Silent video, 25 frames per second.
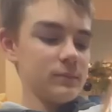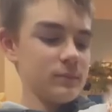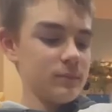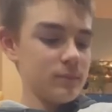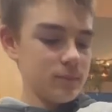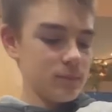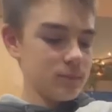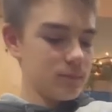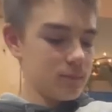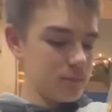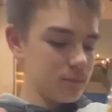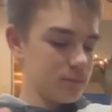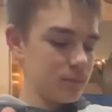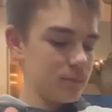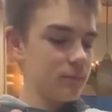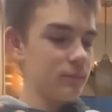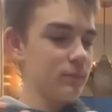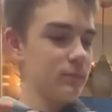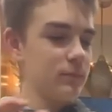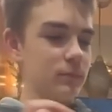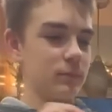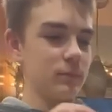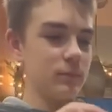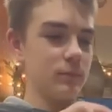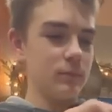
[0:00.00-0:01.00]

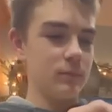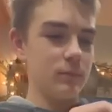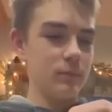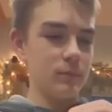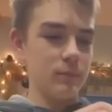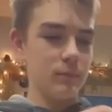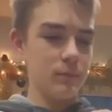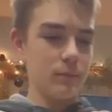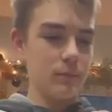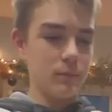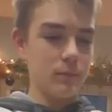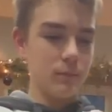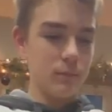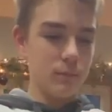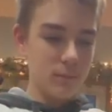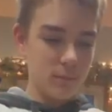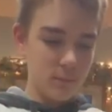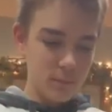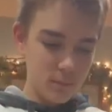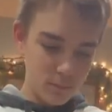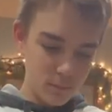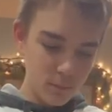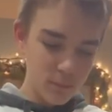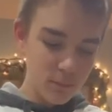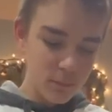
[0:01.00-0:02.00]

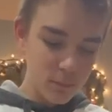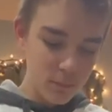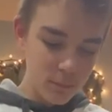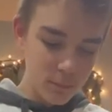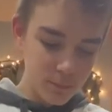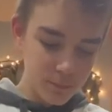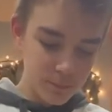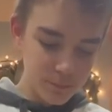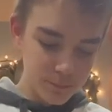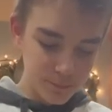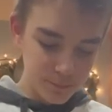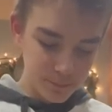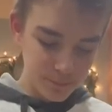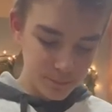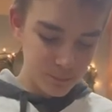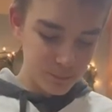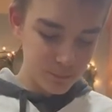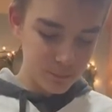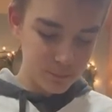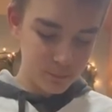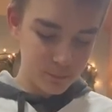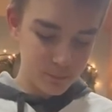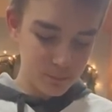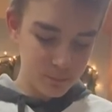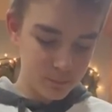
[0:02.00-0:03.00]

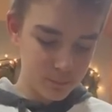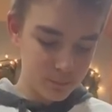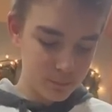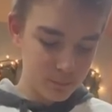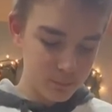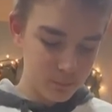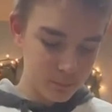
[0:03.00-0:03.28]
(no one is talking)